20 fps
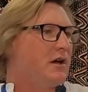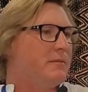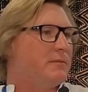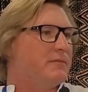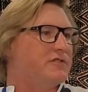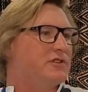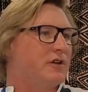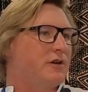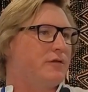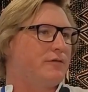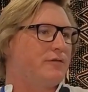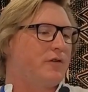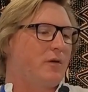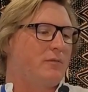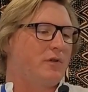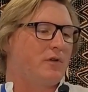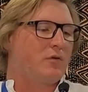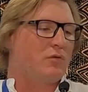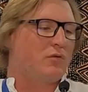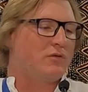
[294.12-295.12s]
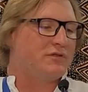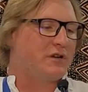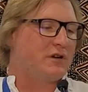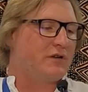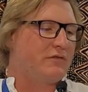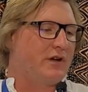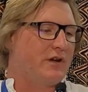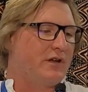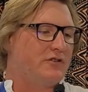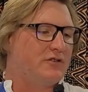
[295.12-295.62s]
So from the
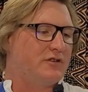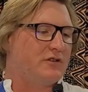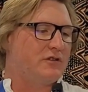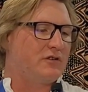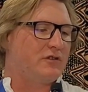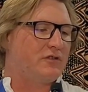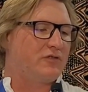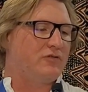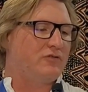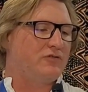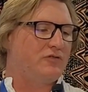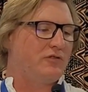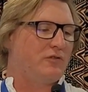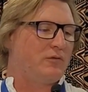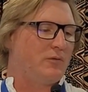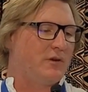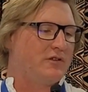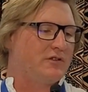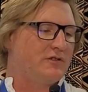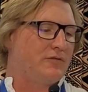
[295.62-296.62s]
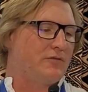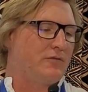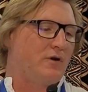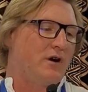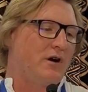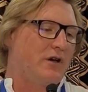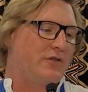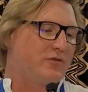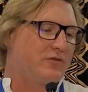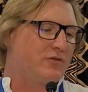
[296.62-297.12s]
causative agent through to the
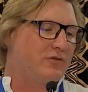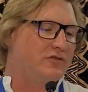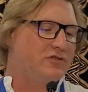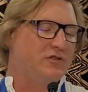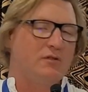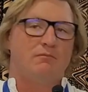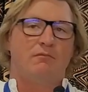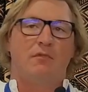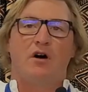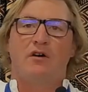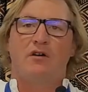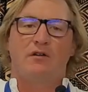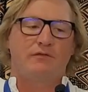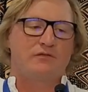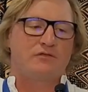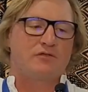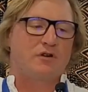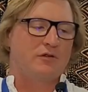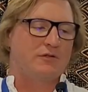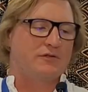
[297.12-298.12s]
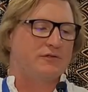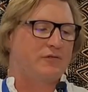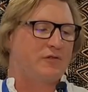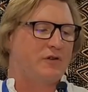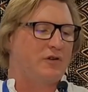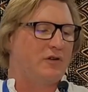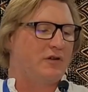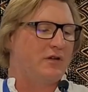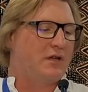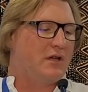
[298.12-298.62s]
reservoir, through to the mode of
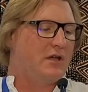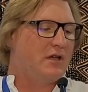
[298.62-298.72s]
transfer,